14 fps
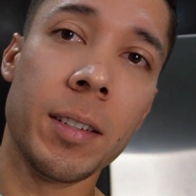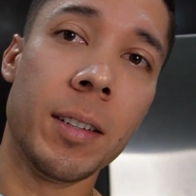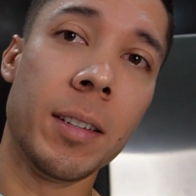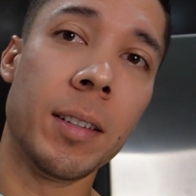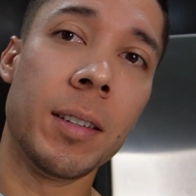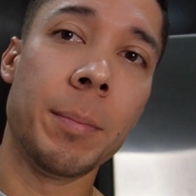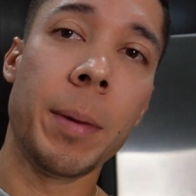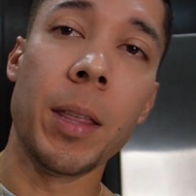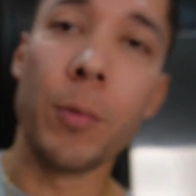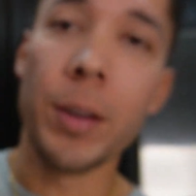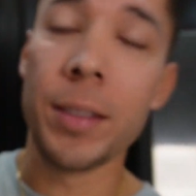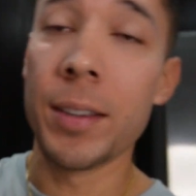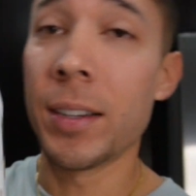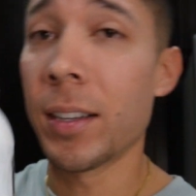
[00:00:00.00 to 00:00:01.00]
By the
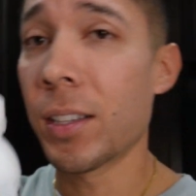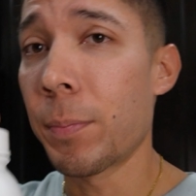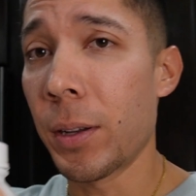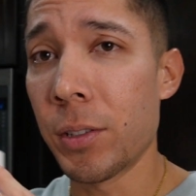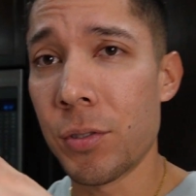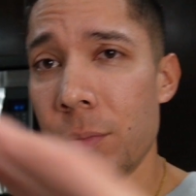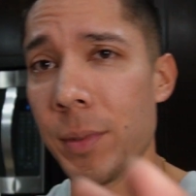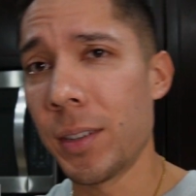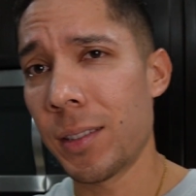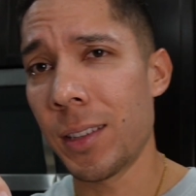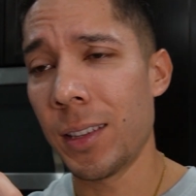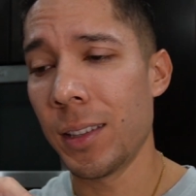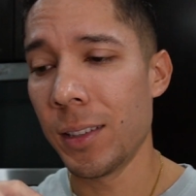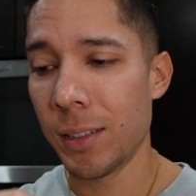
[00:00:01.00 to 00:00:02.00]
way, they're not sponsoring me to
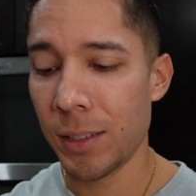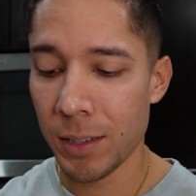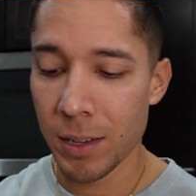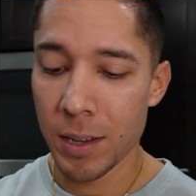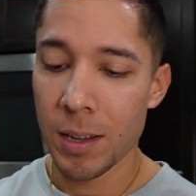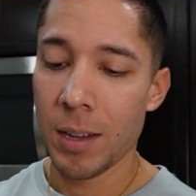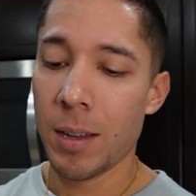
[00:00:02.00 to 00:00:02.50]
say this,